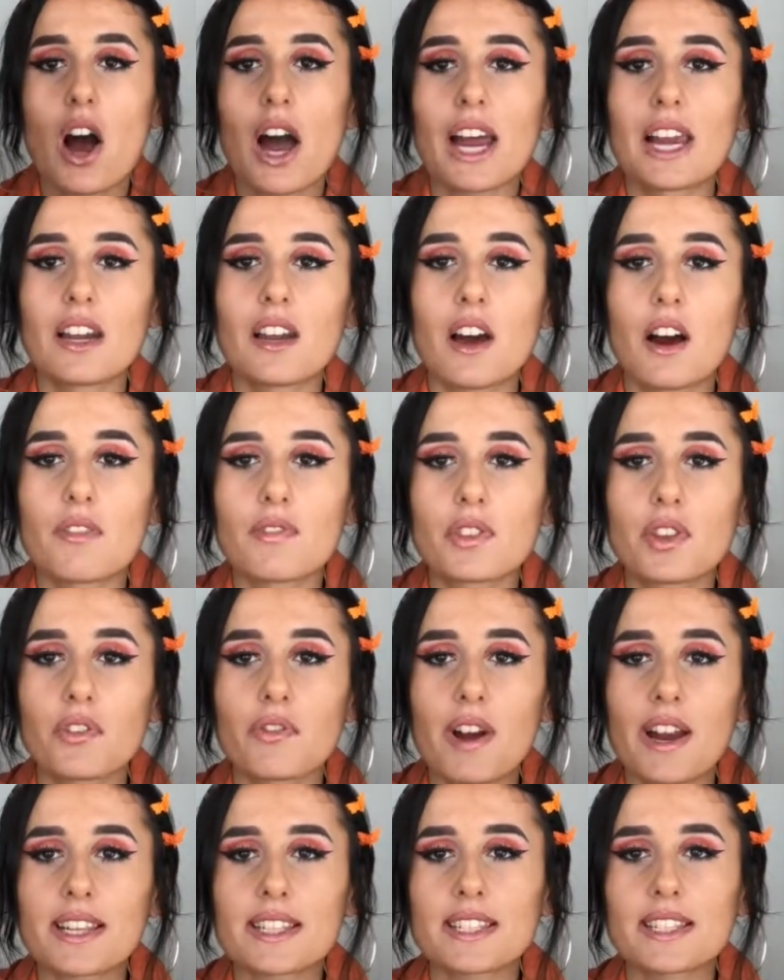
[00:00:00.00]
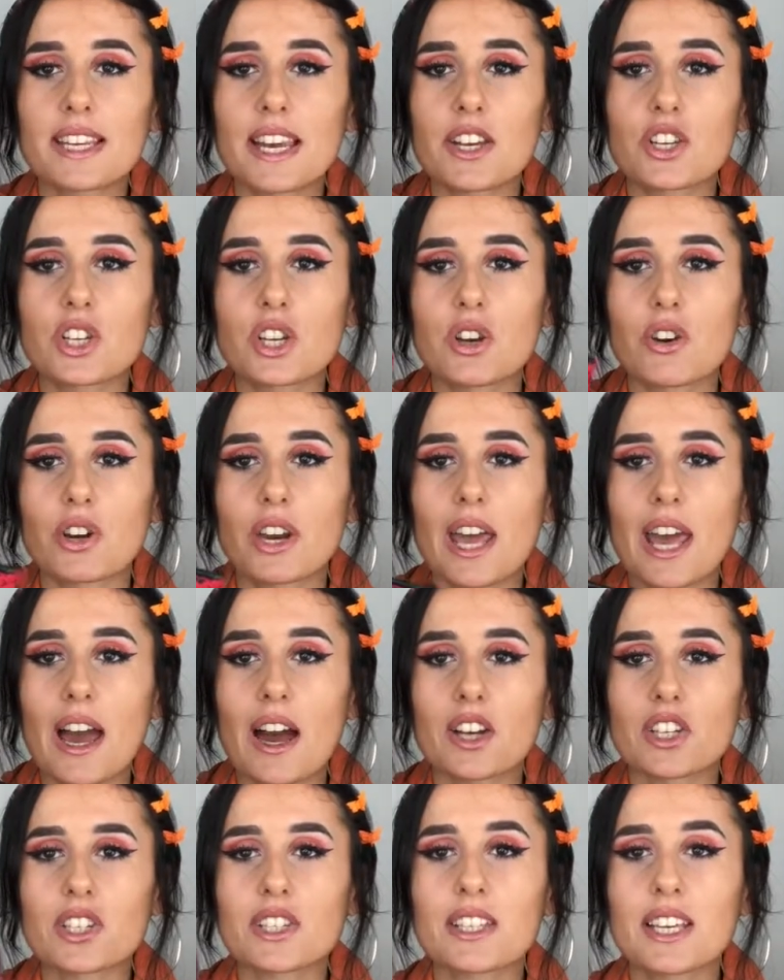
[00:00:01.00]
I love the red stitching on it.
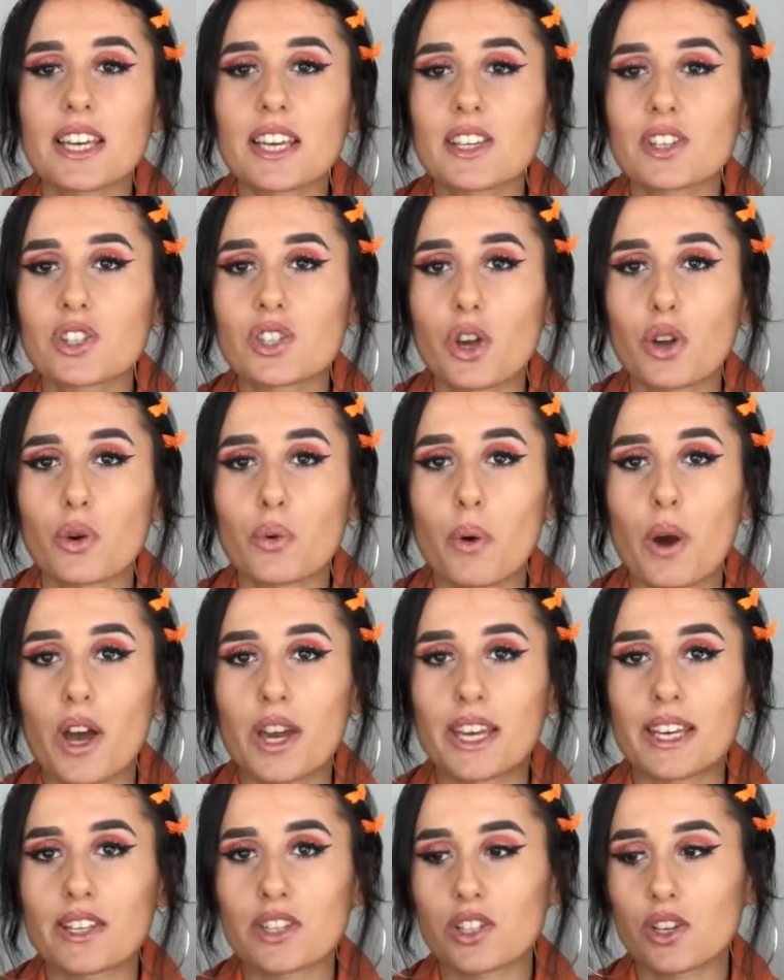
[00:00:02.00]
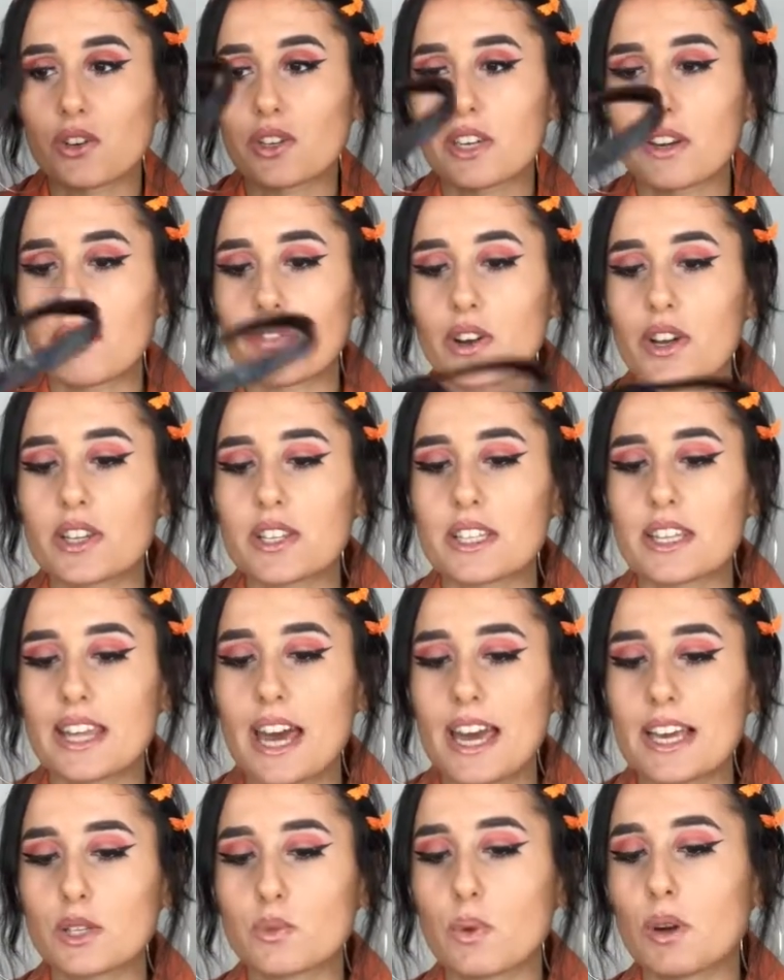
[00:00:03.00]
I just think it's so quirky and so different. So
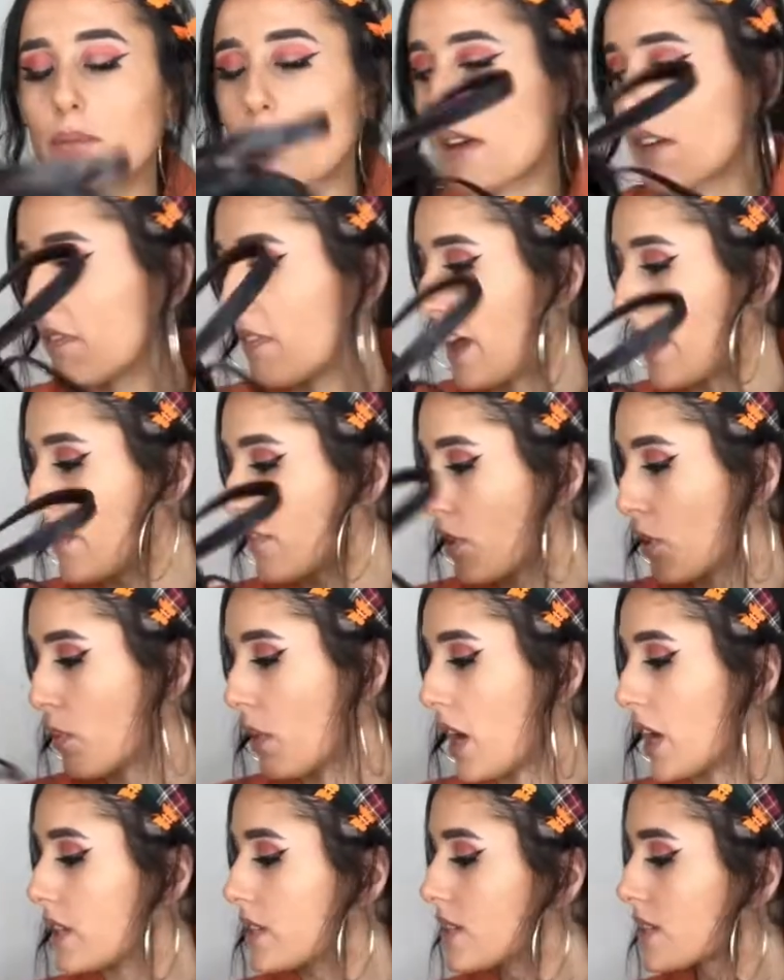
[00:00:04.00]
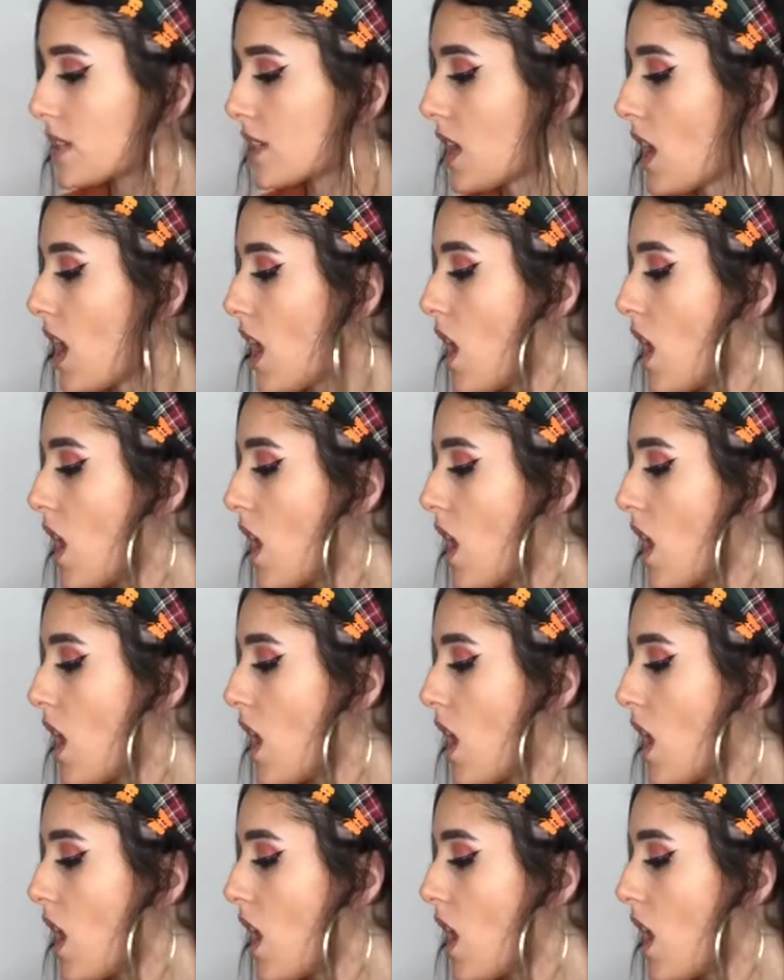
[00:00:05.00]
that is one of my favorite ones.